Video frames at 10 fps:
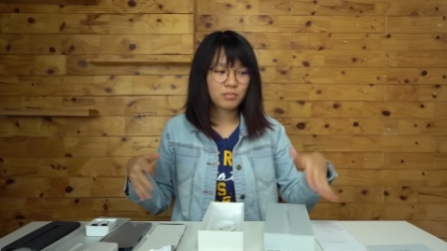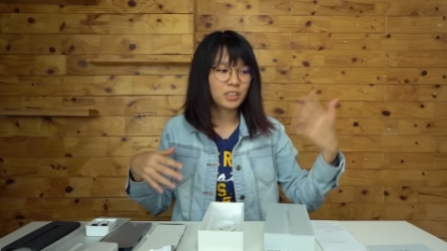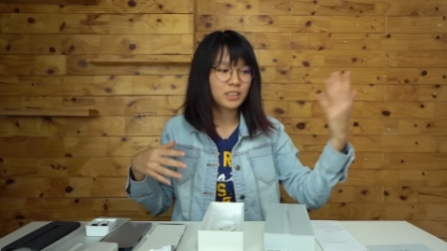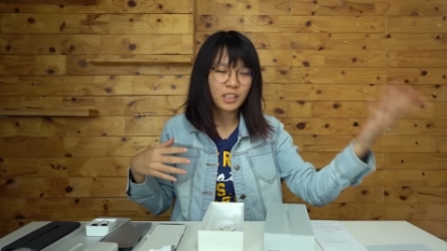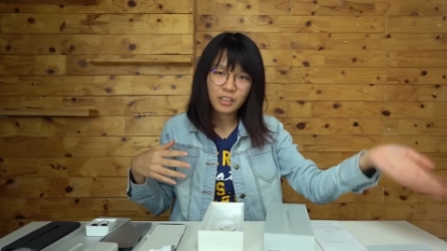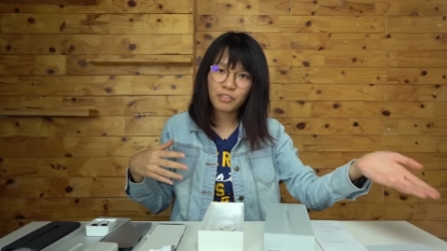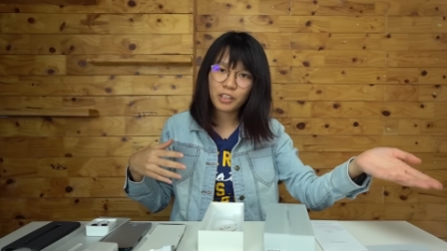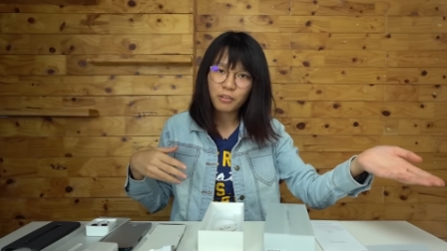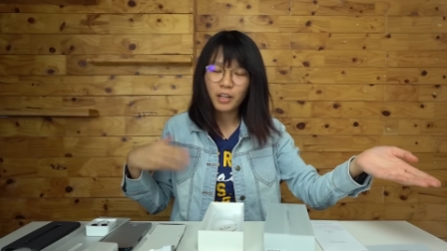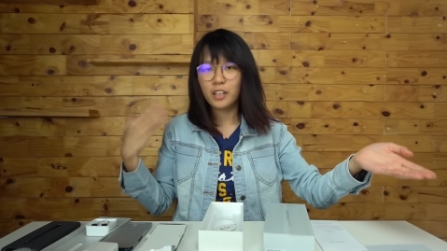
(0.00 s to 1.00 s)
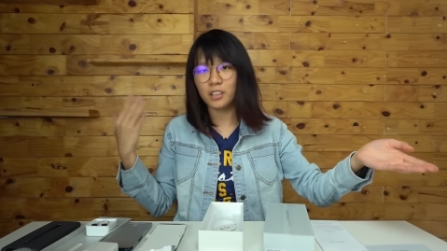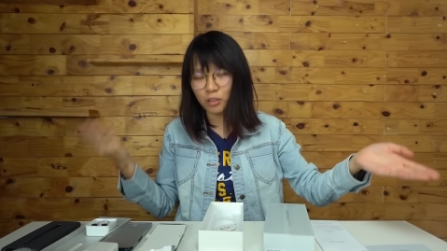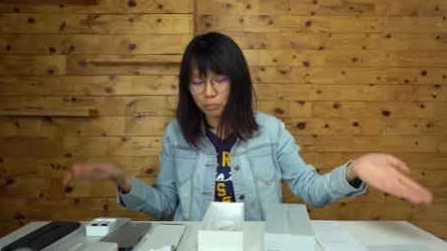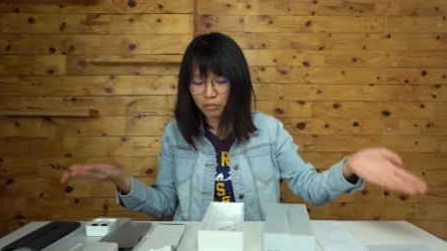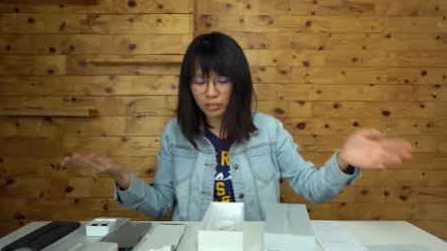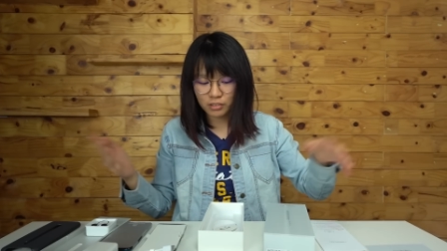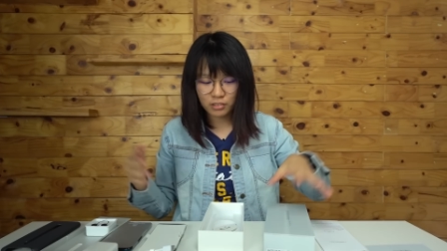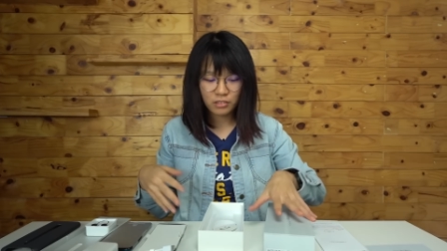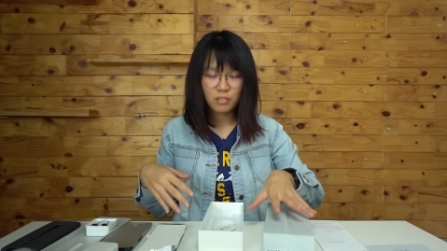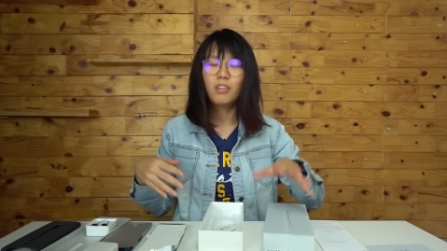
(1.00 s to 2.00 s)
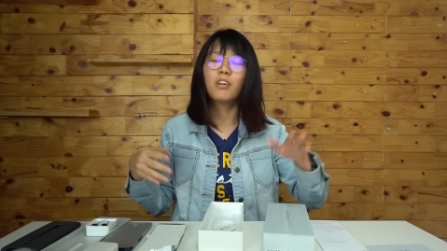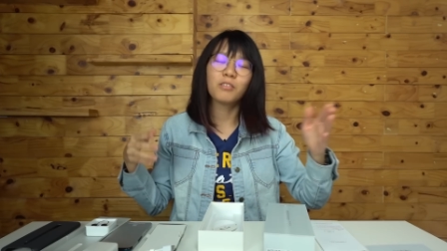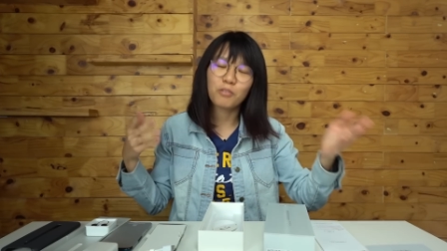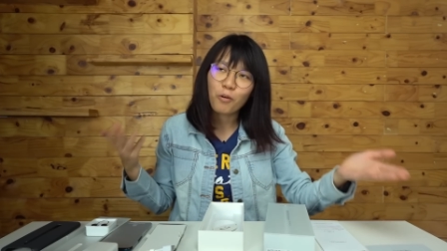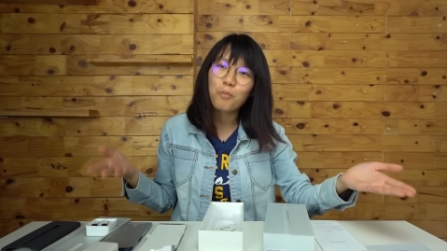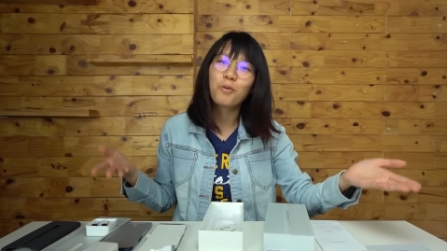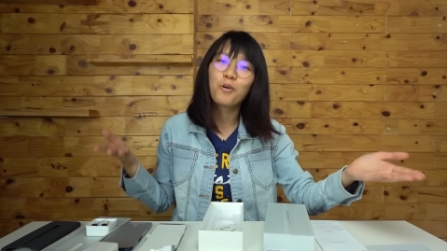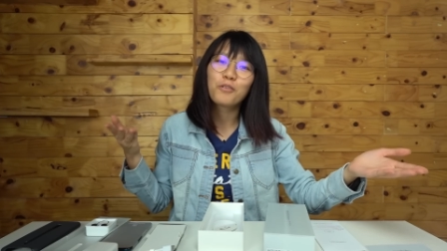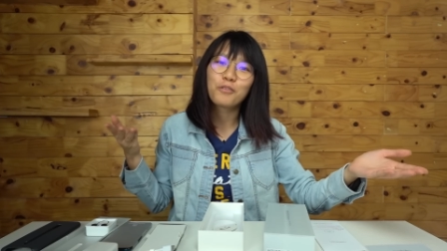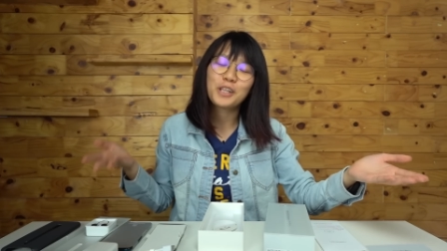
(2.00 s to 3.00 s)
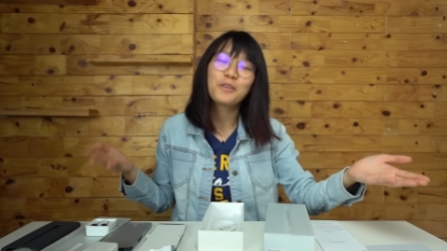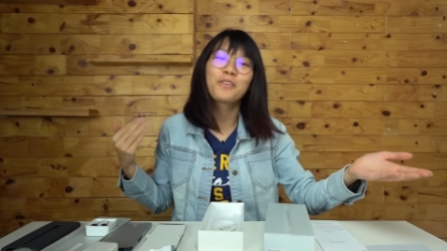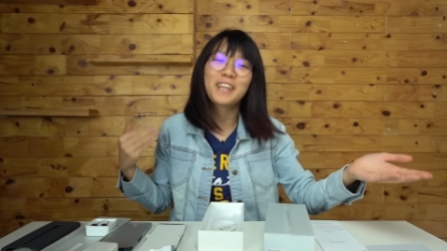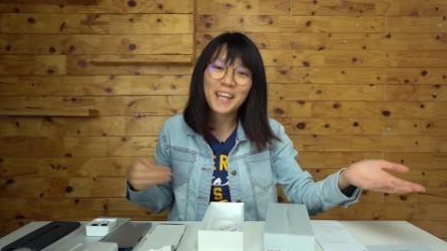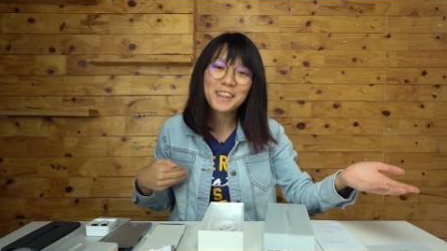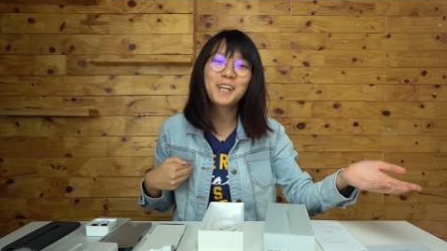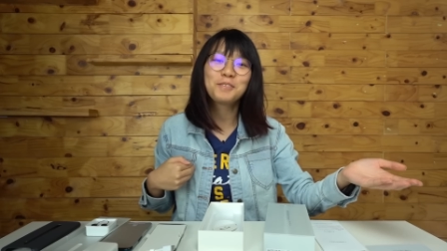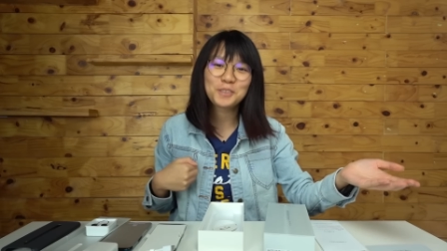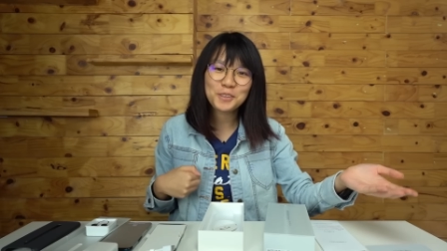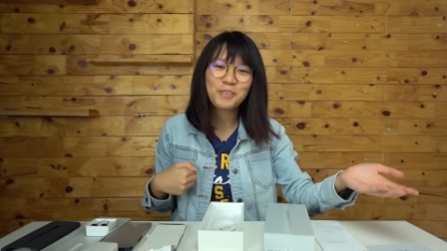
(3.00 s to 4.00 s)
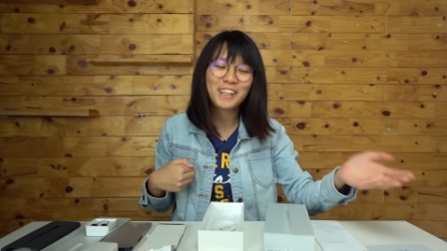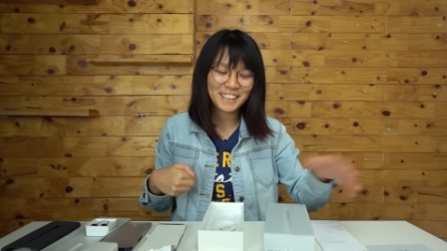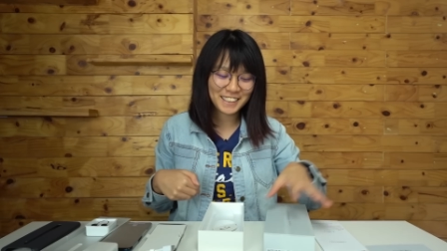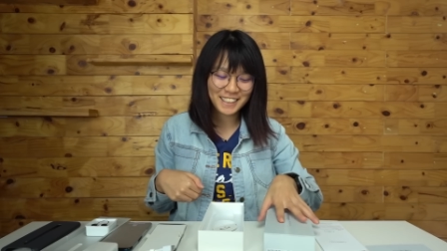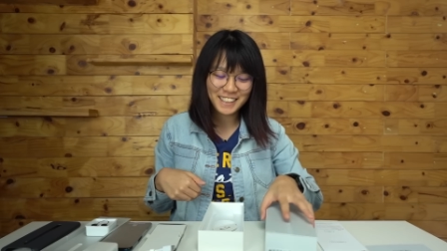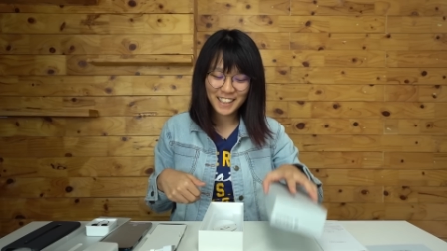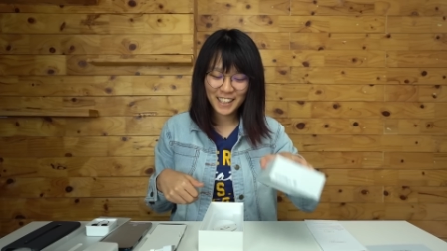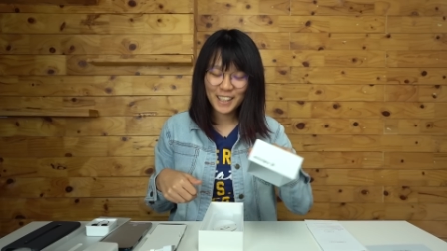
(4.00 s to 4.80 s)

The standard Reno and the Oppo Reno, or Oppo Reno 10x Zoom edition.